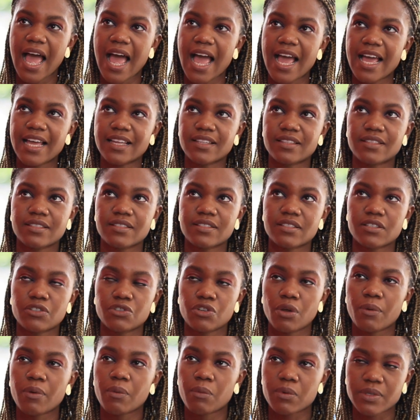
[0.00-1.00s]
and
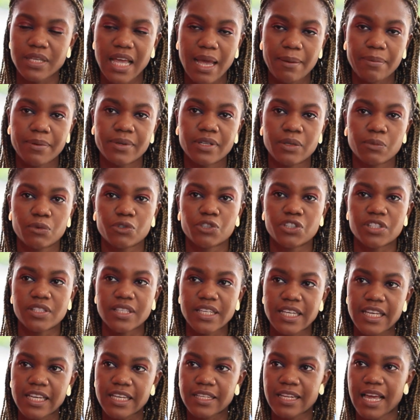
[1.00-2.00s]
knowing what's happening, what
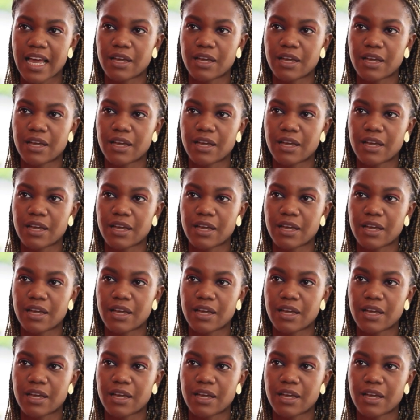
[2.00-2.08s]
she's eating,